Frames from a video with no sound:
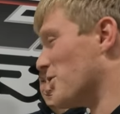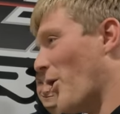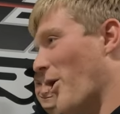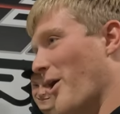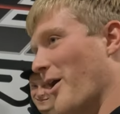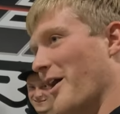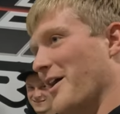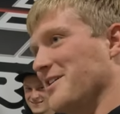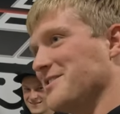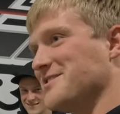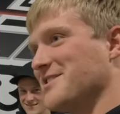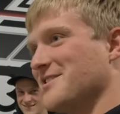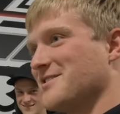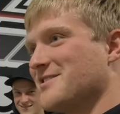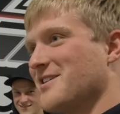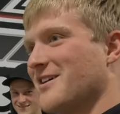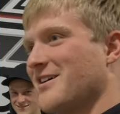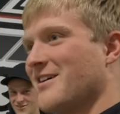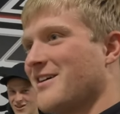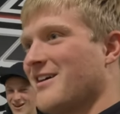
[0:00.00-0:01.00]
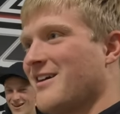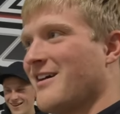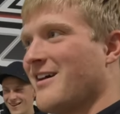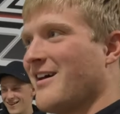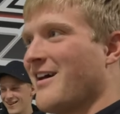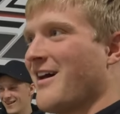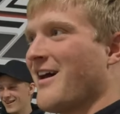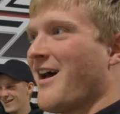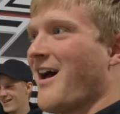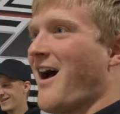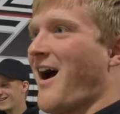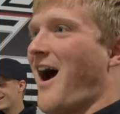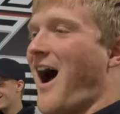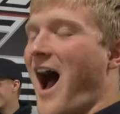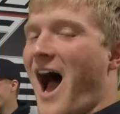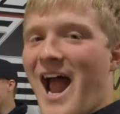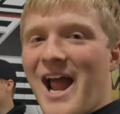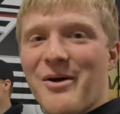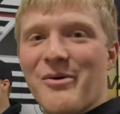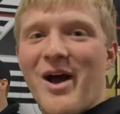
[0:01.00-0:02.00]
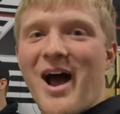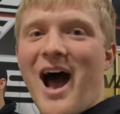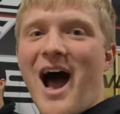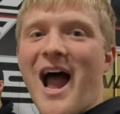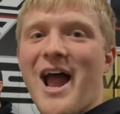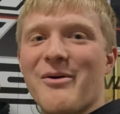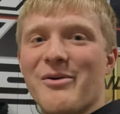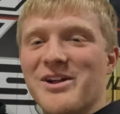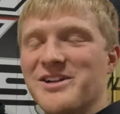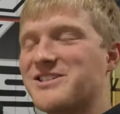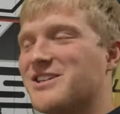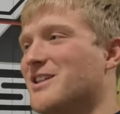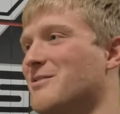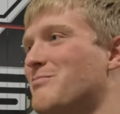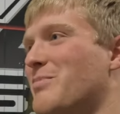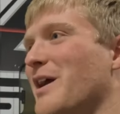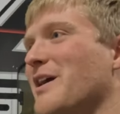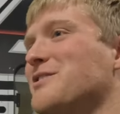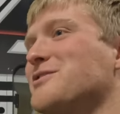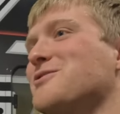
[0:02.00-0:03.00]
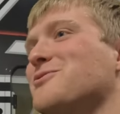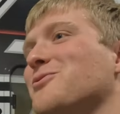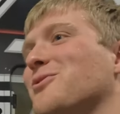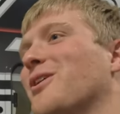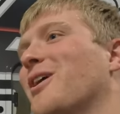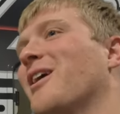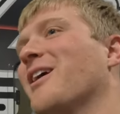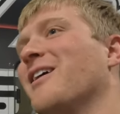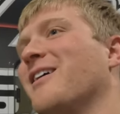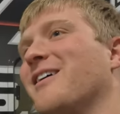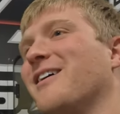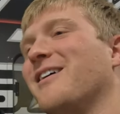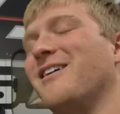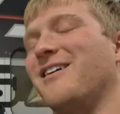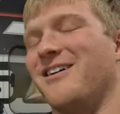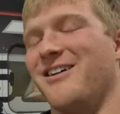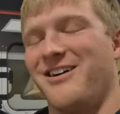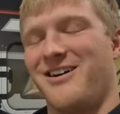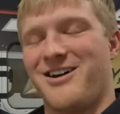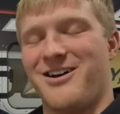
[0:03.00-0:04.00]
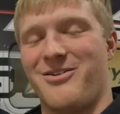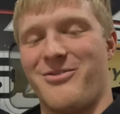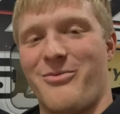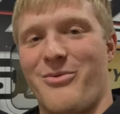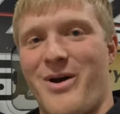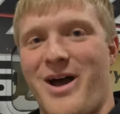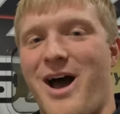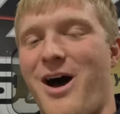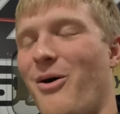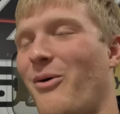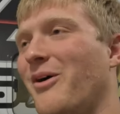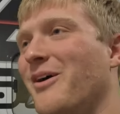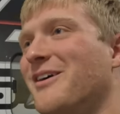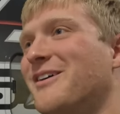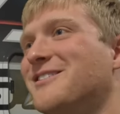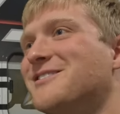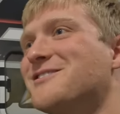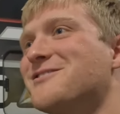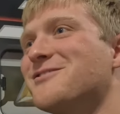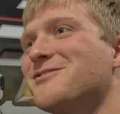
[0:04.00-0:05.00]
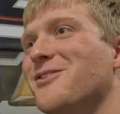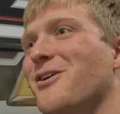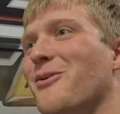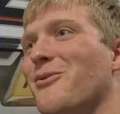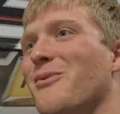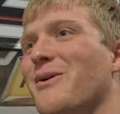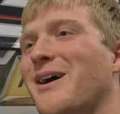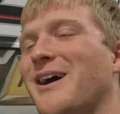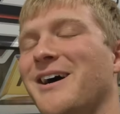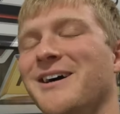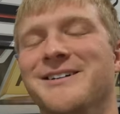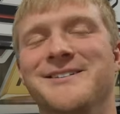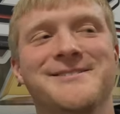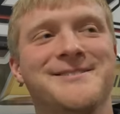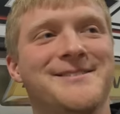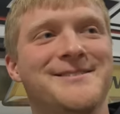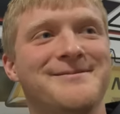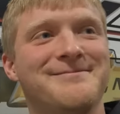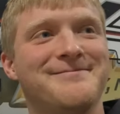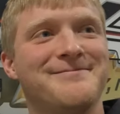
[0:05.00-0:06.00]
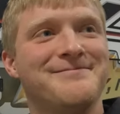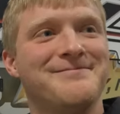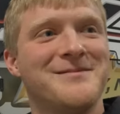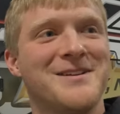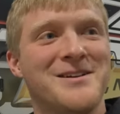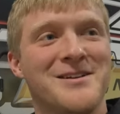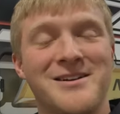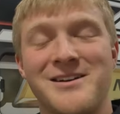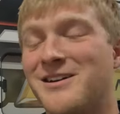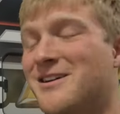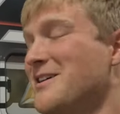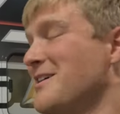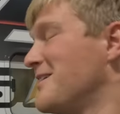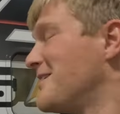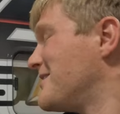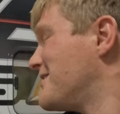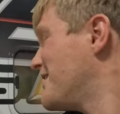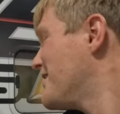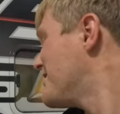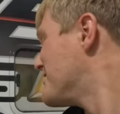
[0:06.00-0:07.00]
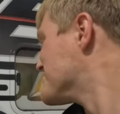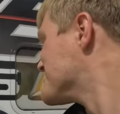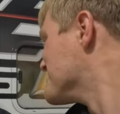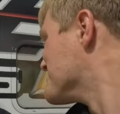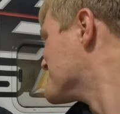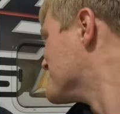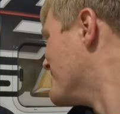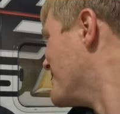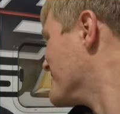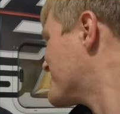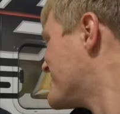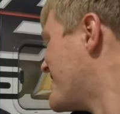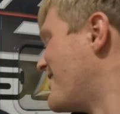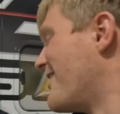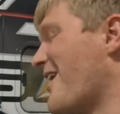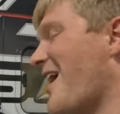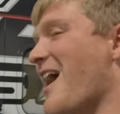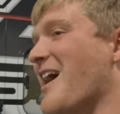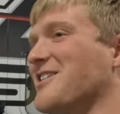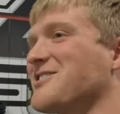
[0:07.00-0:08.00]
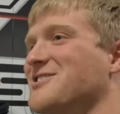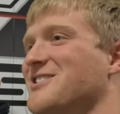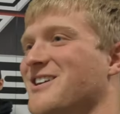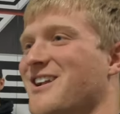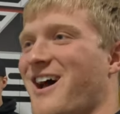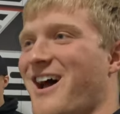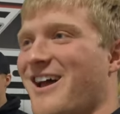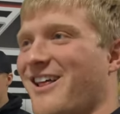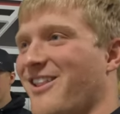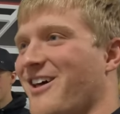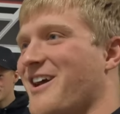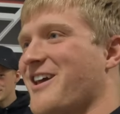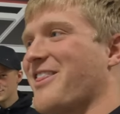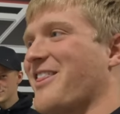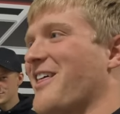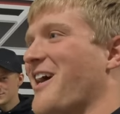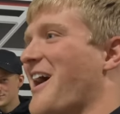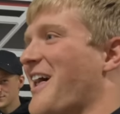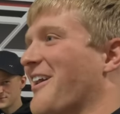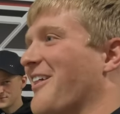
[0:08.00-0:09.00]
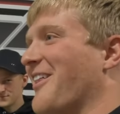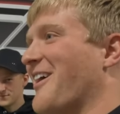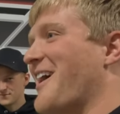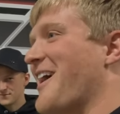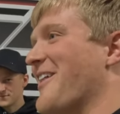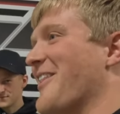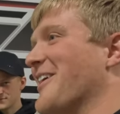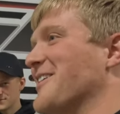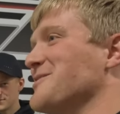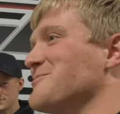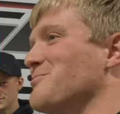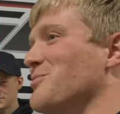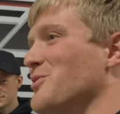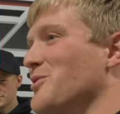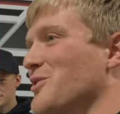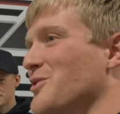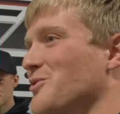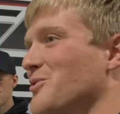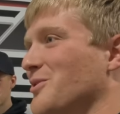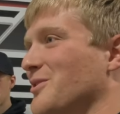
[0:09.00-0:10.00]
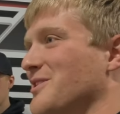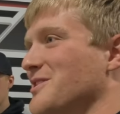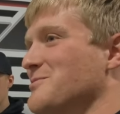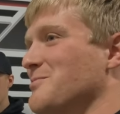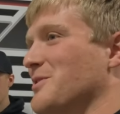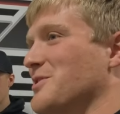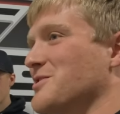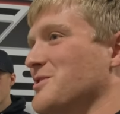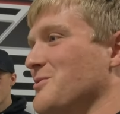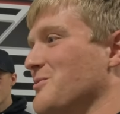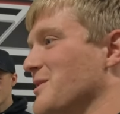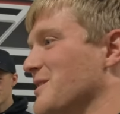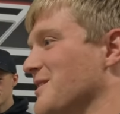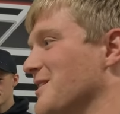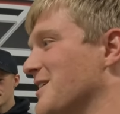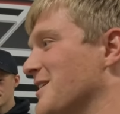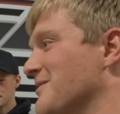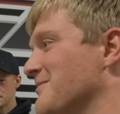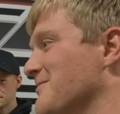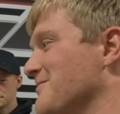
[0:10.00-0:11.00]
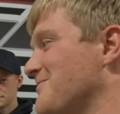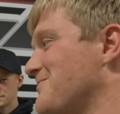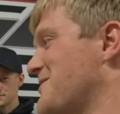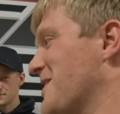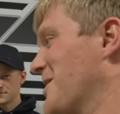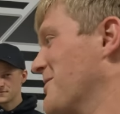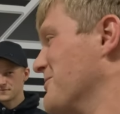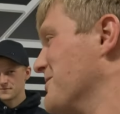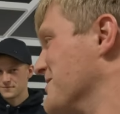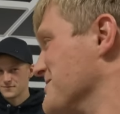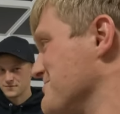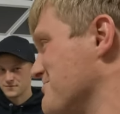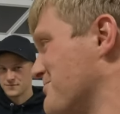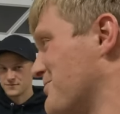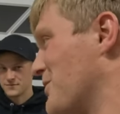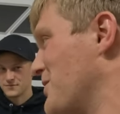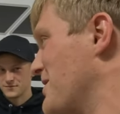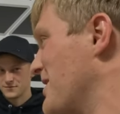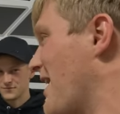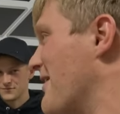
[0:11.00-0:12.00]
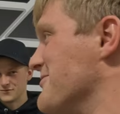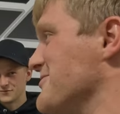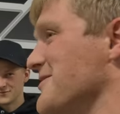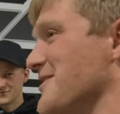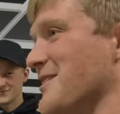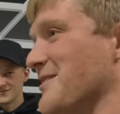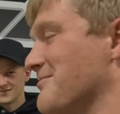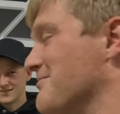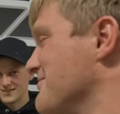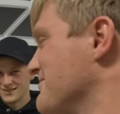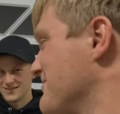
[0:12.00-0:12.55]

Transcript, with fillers: Right. So we both had to be. I went to the big school. Oh, wow. So, some small town action. I like that a lot. That's pretty cool, especially when the town is pretty obviously